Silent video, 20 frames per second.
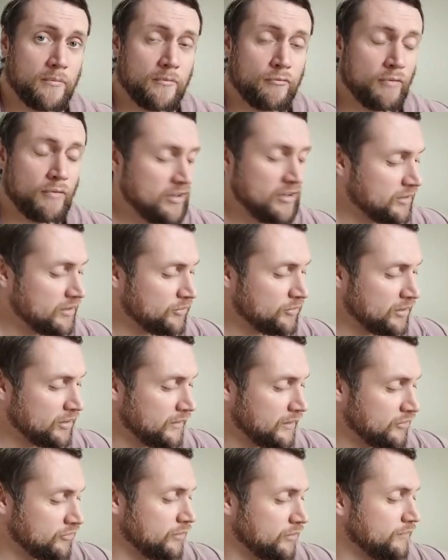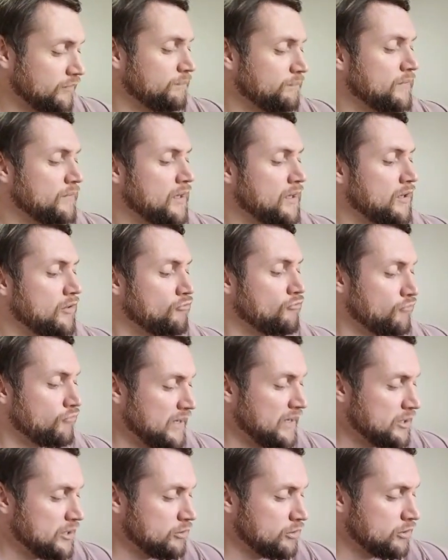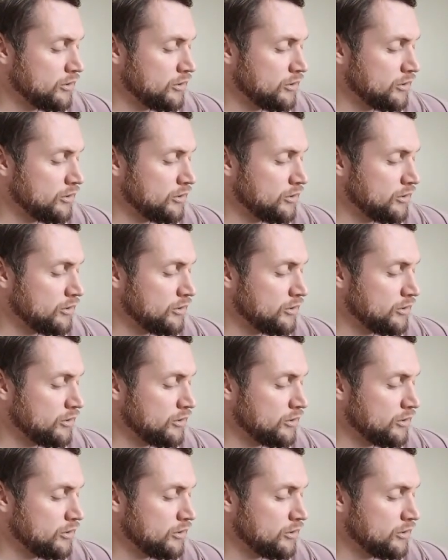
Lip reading: Reason I'm sending these off, really good